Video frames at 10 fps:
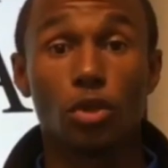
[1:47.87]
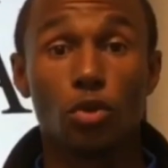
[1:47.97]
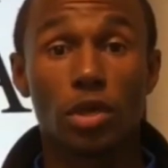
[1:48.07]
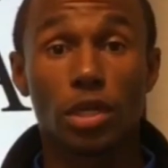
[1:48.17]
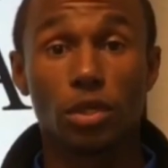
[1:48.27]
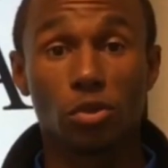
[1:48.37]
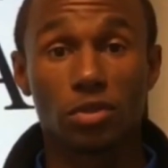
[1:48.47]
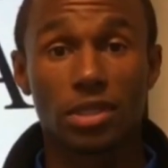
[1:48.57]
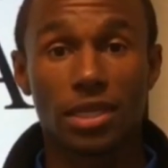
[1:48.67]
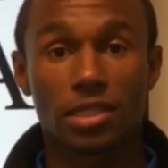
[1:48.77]
You can
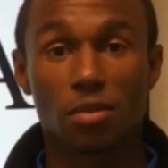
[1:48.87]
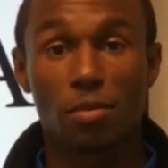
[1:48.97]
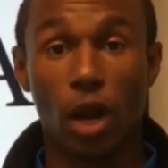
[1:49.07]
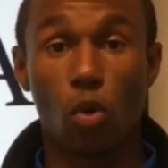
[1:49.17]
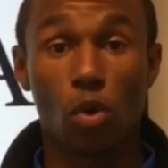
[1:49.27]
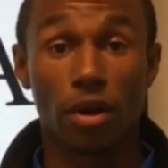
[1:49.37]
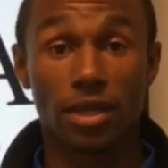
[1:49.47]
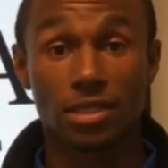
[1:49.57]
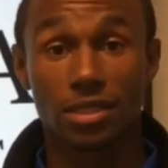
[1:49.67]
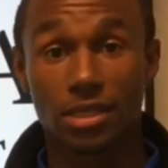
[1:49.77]
use this by
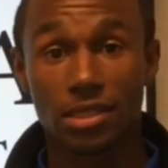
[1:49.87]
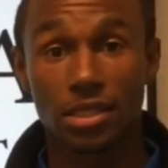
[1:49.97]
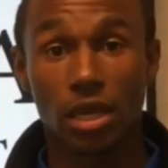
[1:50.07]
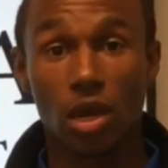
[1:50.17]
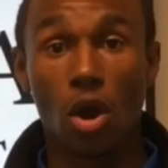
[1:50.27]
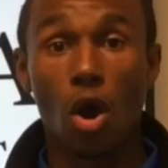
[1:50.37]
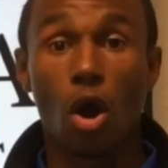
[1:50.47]
quoting a statistic